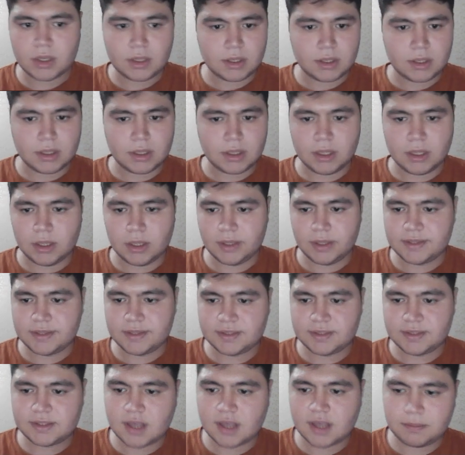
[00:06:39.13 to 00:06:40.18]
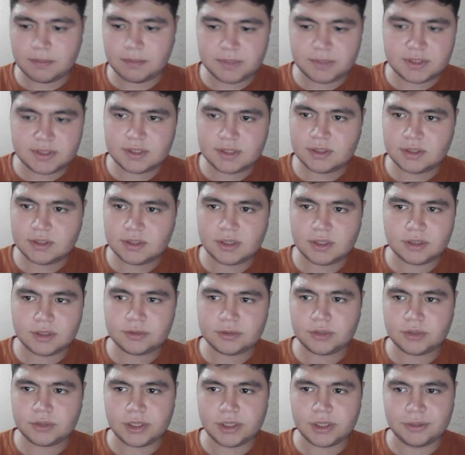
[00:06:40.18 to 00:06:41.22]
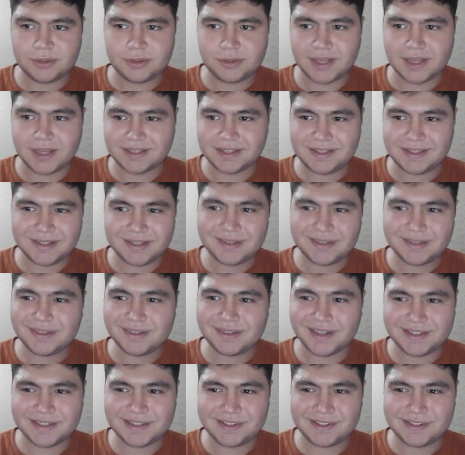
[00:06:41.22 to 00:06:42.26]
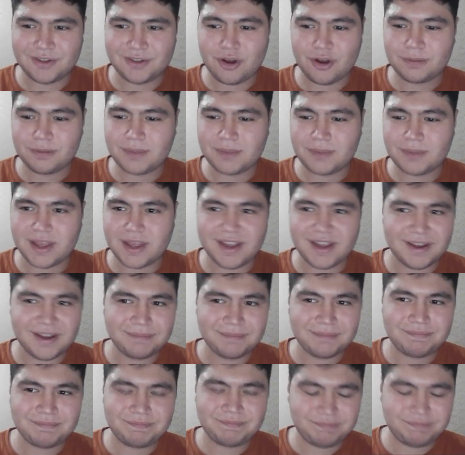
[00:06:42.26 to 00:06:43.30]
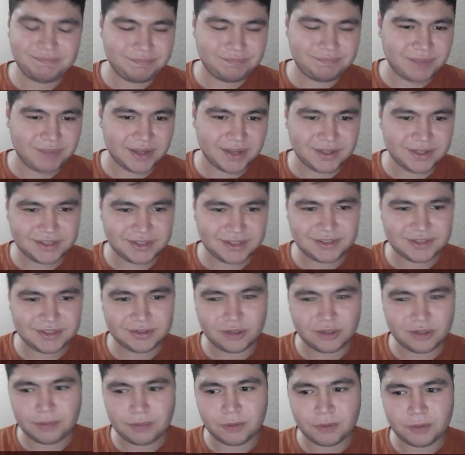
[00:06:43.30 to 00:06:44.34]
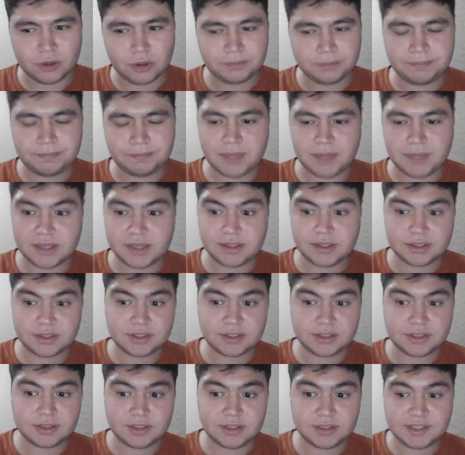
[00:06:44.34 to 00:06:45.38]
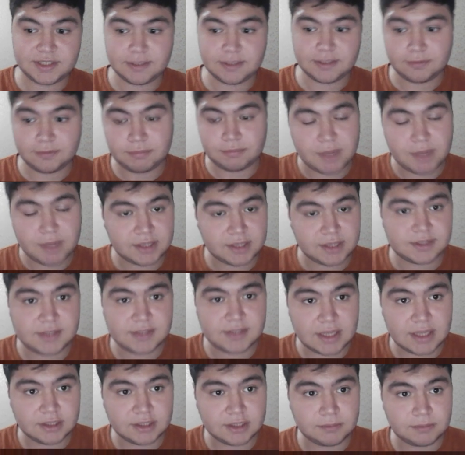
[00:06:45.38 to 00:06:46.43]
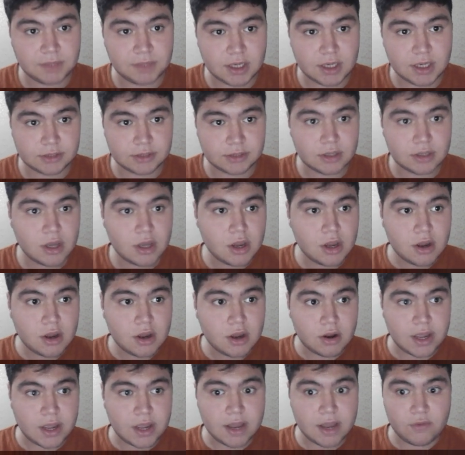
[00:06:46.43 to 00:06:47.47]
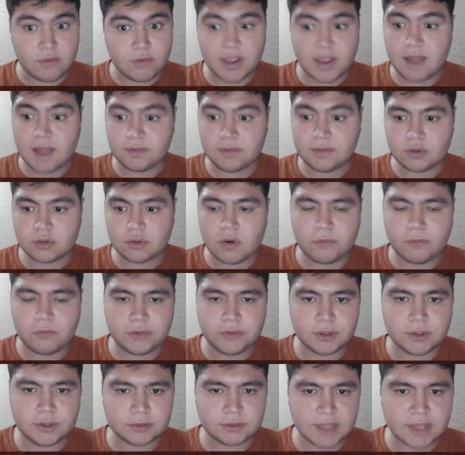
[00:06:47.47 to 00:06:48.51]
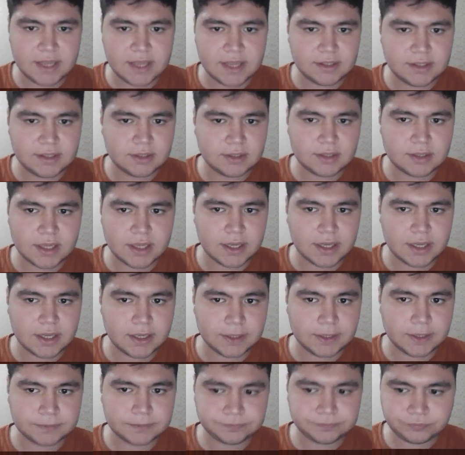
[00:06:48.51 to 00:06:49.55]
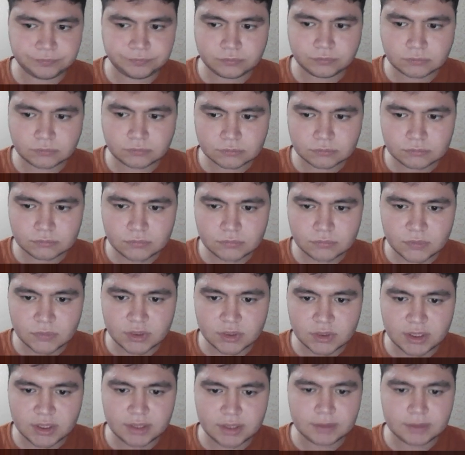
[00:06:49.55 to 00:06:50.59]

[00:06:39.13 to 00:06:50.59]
As it can be seen here, you can see there is no package drop or package return, package sending, because we haven't configured uh,